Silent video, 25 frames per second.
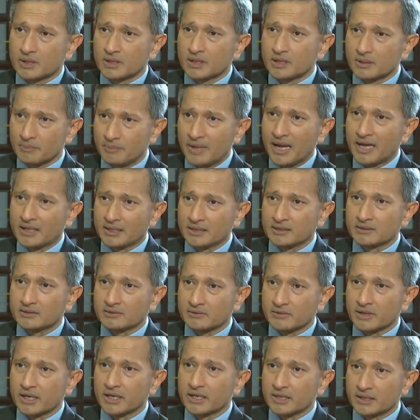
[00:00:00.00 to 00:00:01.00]
the
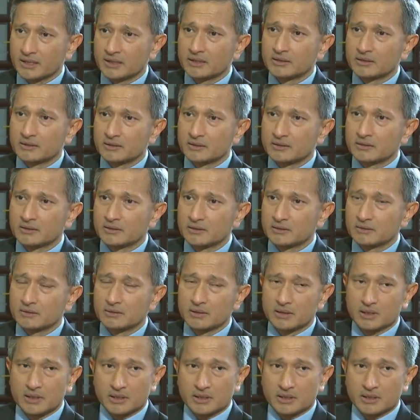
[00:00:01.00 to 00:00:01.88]
balance right. You know?